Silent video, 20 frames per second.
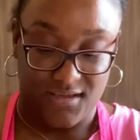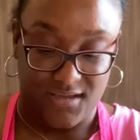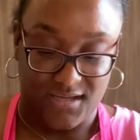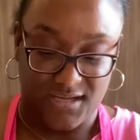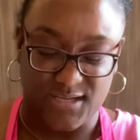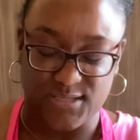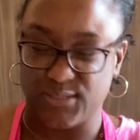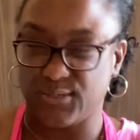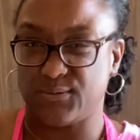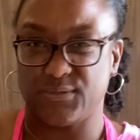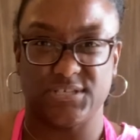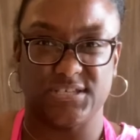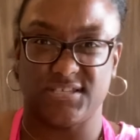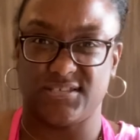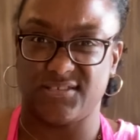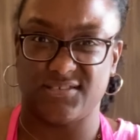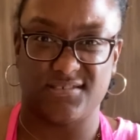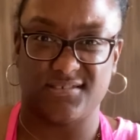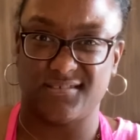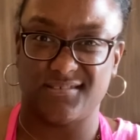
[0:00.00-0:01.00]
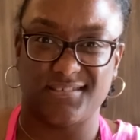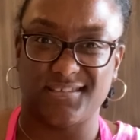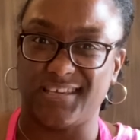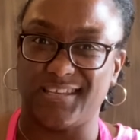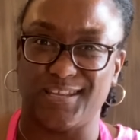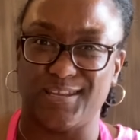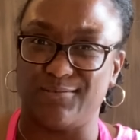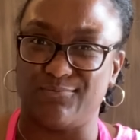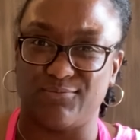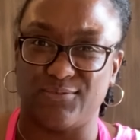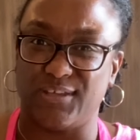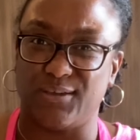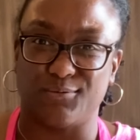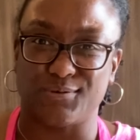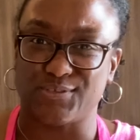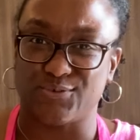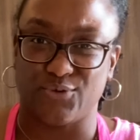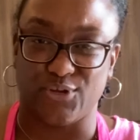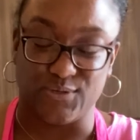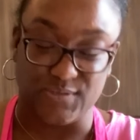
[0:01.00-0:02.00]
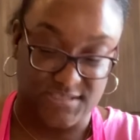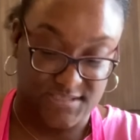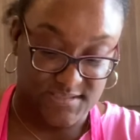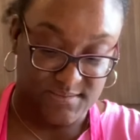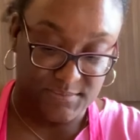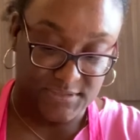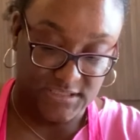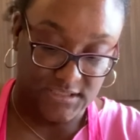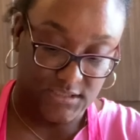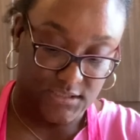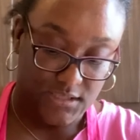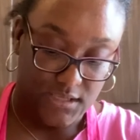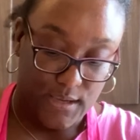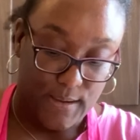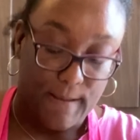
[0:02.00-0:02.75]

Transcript: because it was just, it was gross to me.